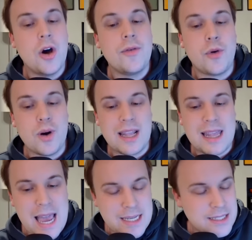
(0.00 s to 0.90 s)
for
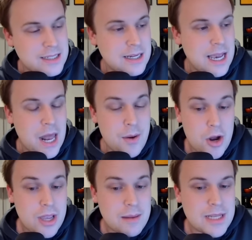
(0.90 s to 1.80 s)
less. How do I know
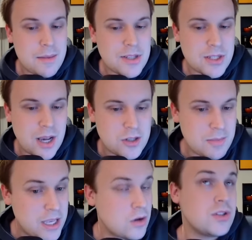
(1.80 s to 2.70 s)
Game Time is this awesome?
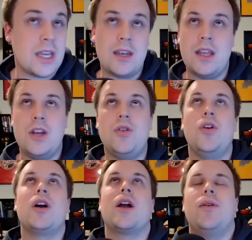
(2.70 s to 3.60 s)
I used it in New
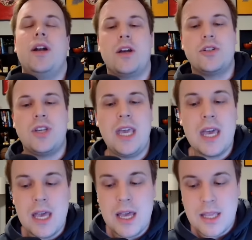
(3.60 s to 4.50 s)
York. I wanted to go see
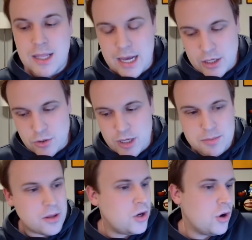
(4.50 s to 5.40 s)
the Dallas Wings
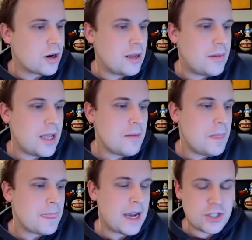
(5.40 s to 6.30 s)
play the New York Liberty.
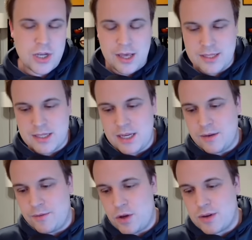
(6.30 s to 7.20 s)
I saw the seat
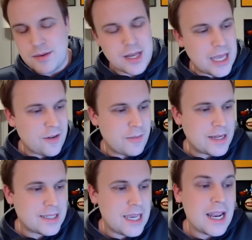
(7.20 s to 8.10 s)
view I was going to get from my
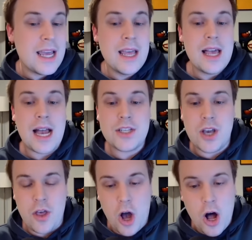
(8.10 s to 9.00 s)
seat. I saw
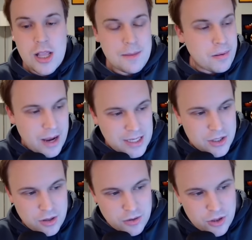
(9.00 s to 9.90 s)
the all-in price, so
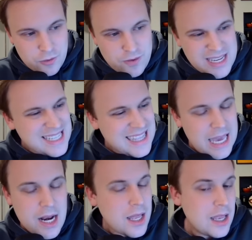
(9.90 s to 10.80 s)
there was no fees at the
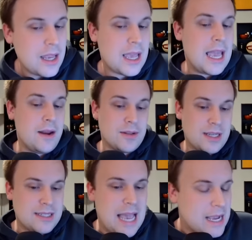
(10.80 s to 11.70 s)
end, and it was
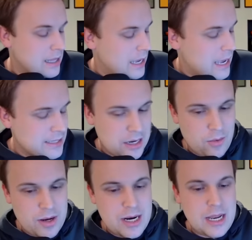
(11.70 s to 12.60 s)
exactly as I
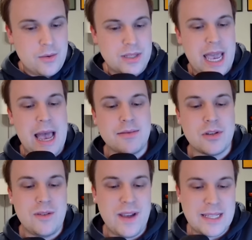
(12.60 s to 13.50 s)
wanted. It was
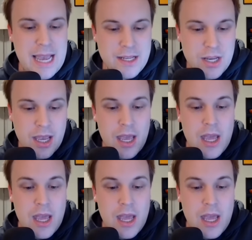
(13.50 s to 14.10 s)
absolutely fantastic.